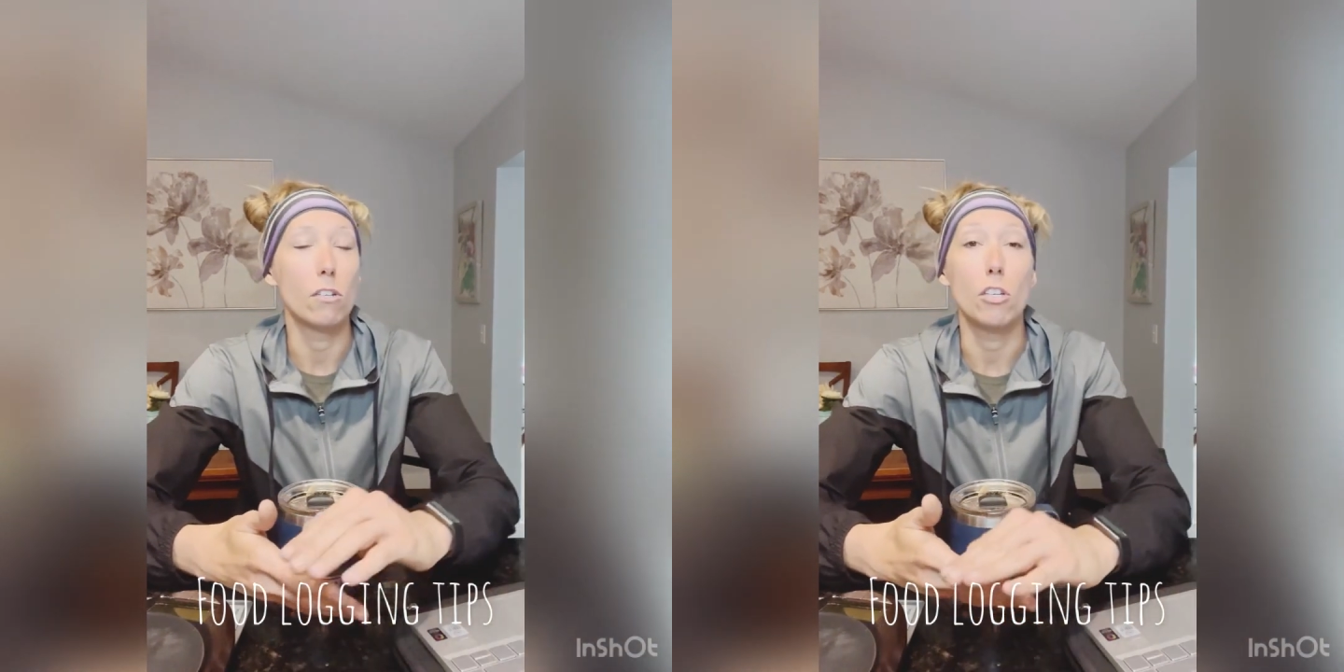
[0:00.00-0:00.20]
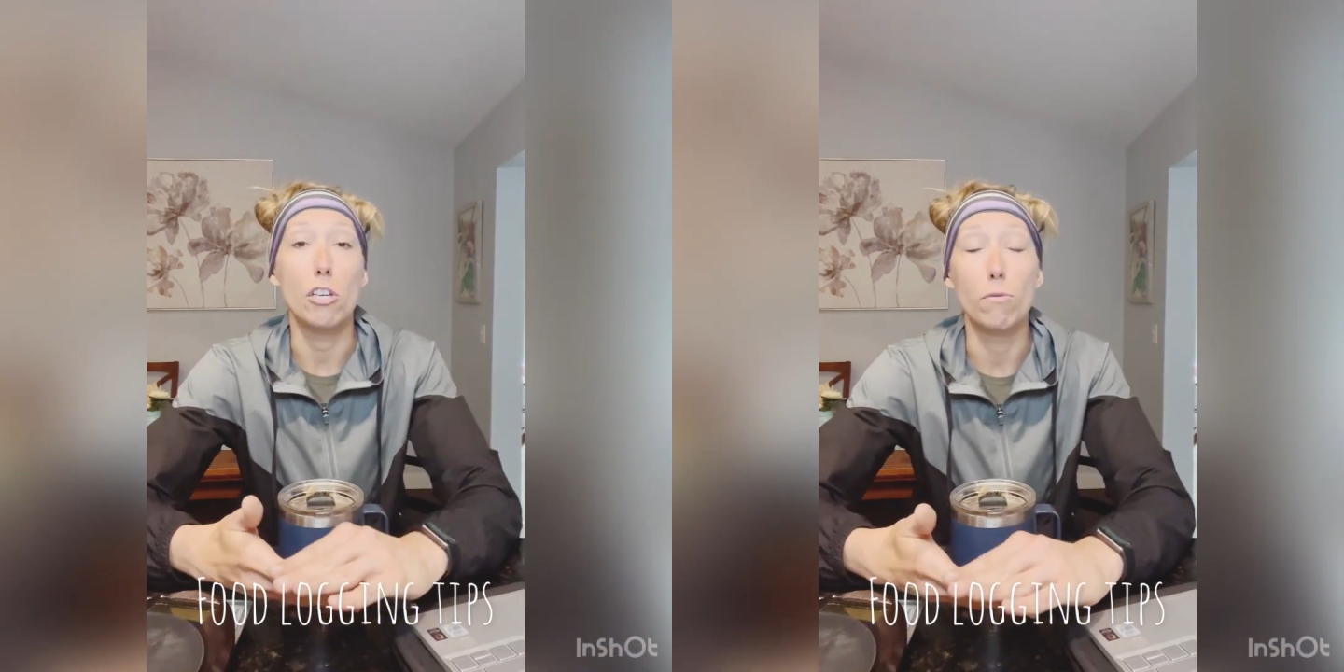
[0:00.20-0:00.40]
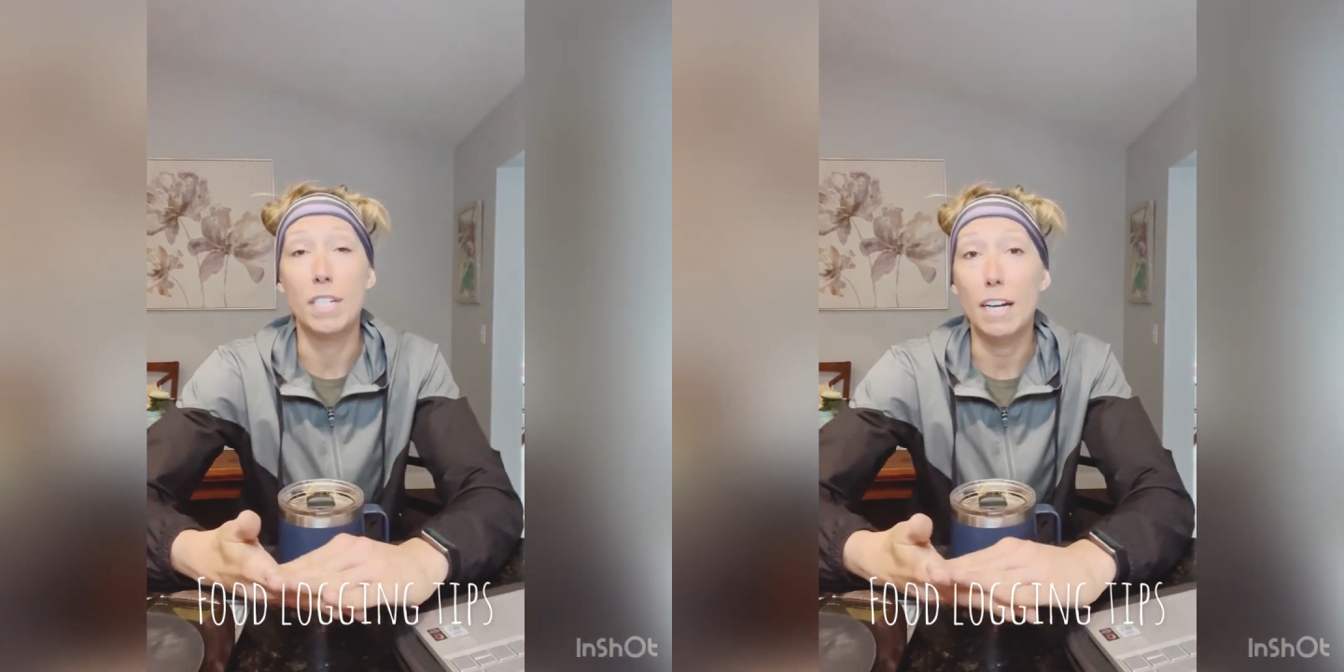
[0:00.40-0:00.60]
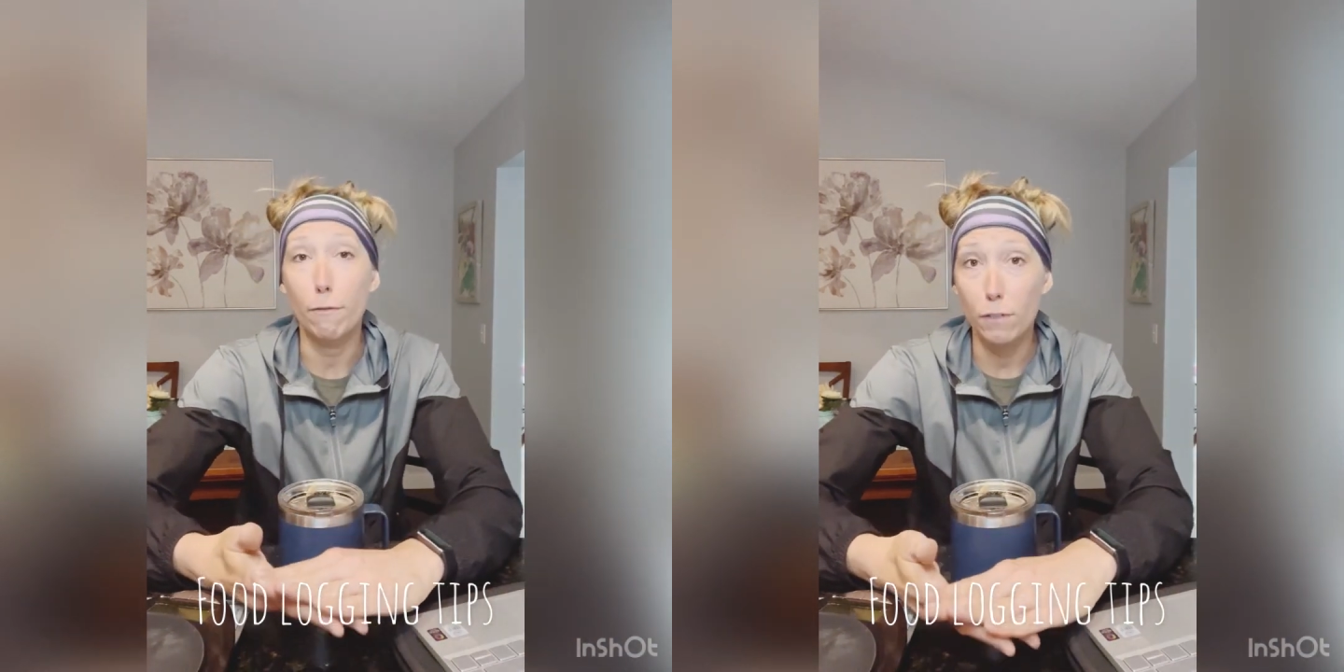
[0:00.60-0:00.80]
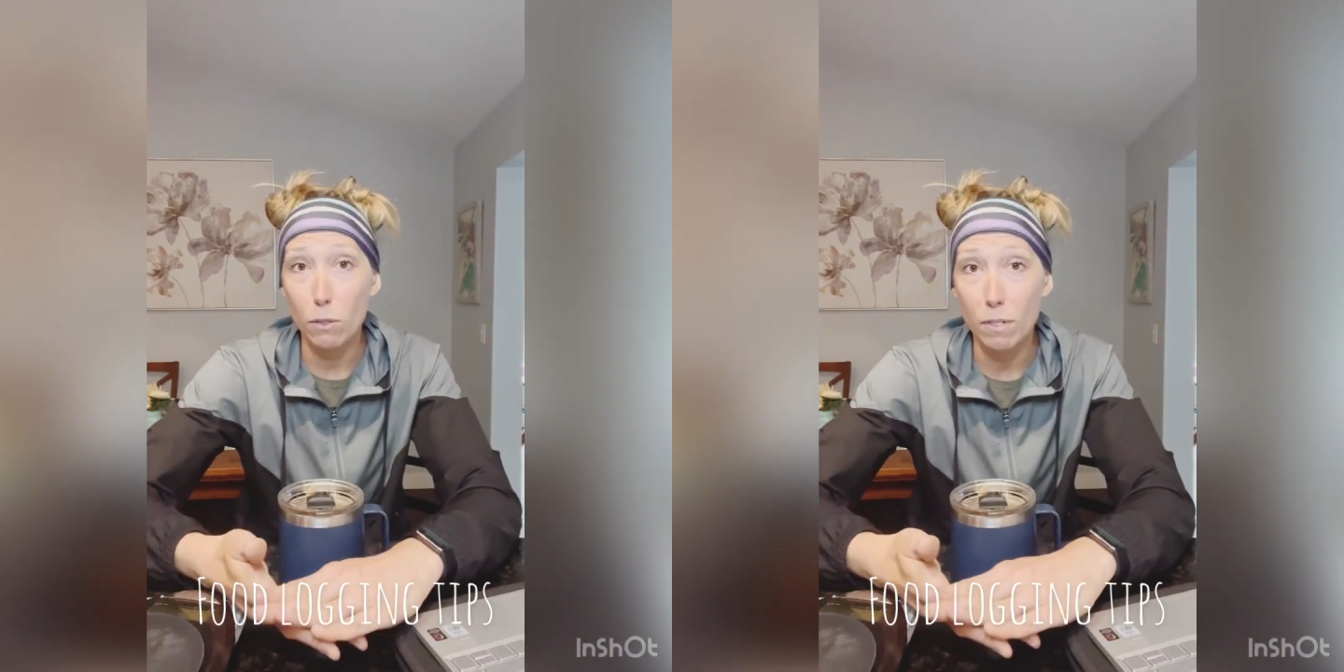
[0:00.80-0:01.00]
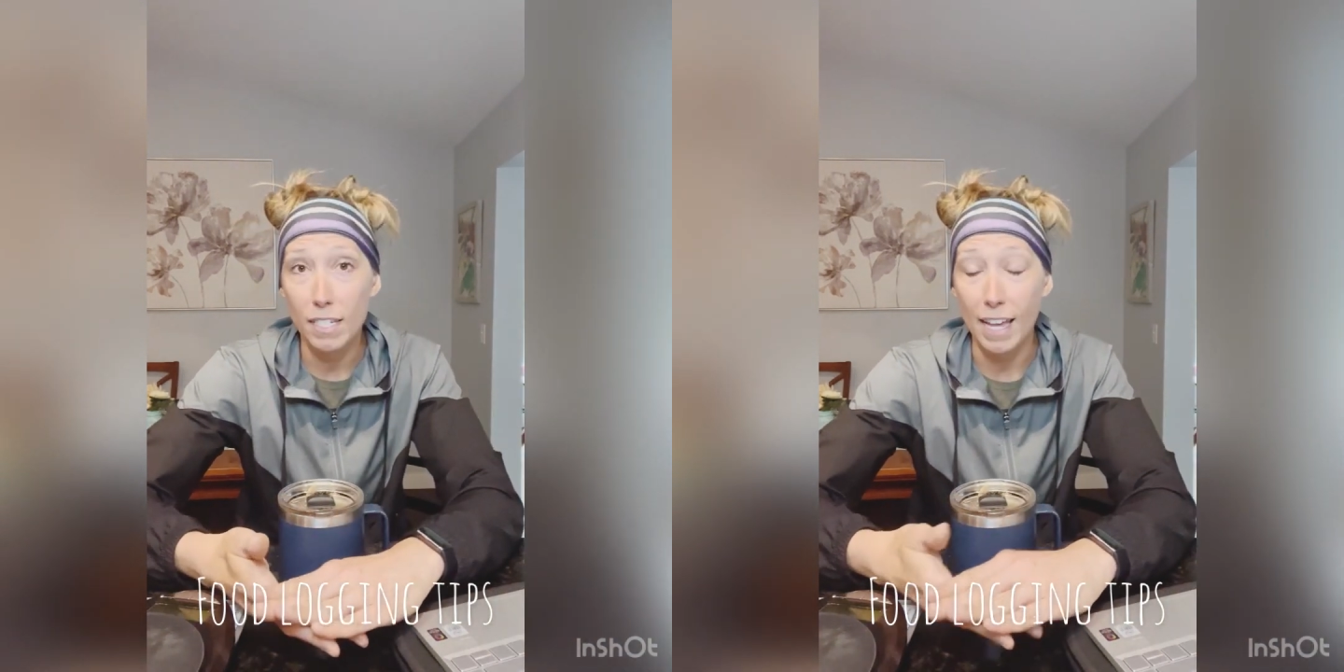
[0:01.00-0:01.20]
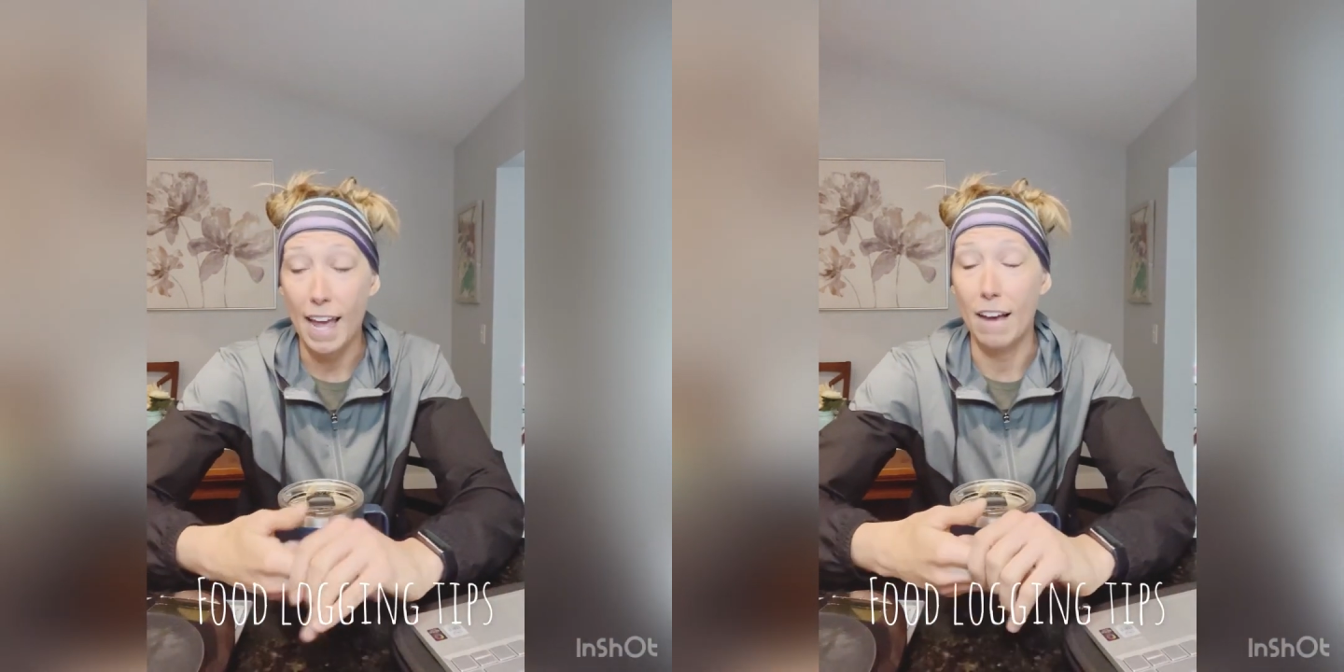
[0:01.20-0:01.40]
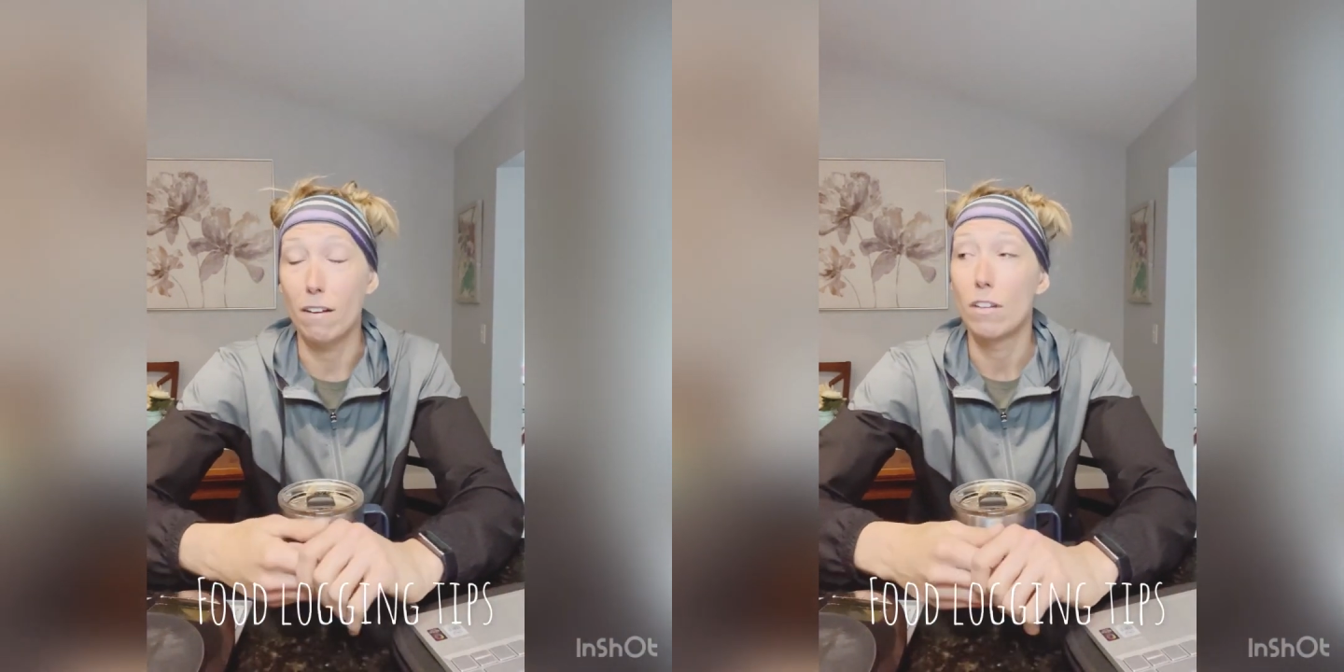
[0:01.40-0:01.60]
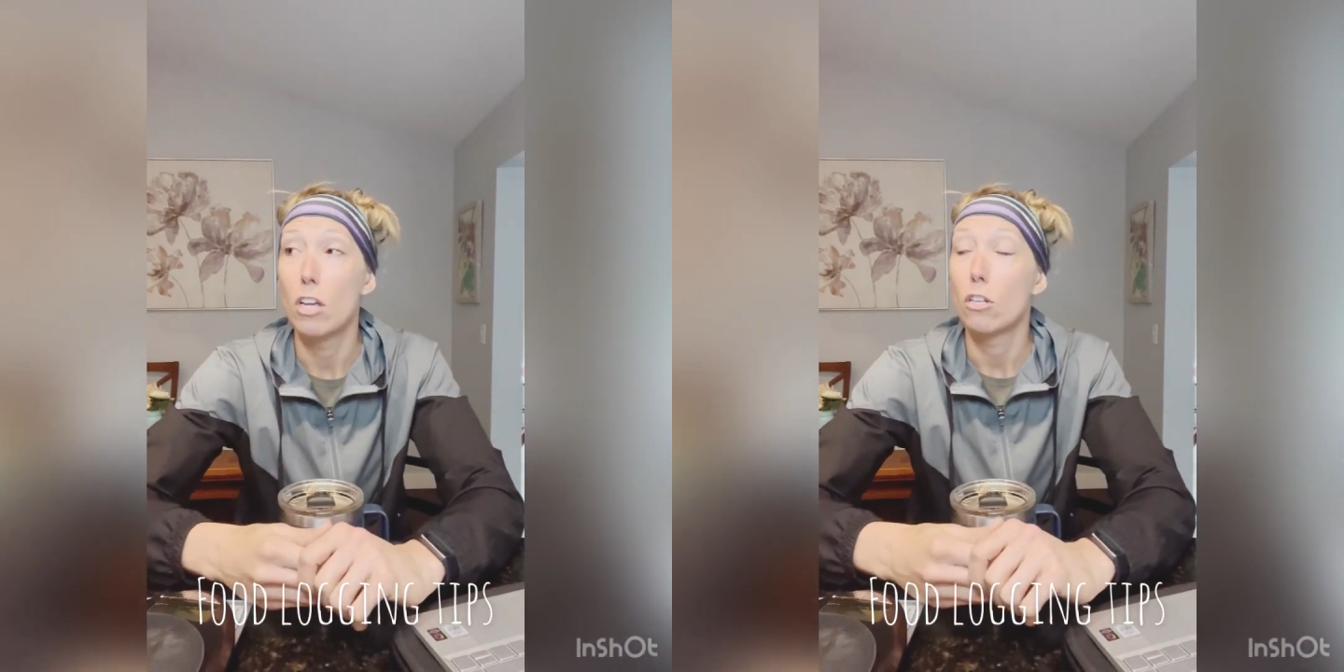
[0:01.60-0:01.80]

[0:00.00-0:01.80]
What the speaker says: using a food scale.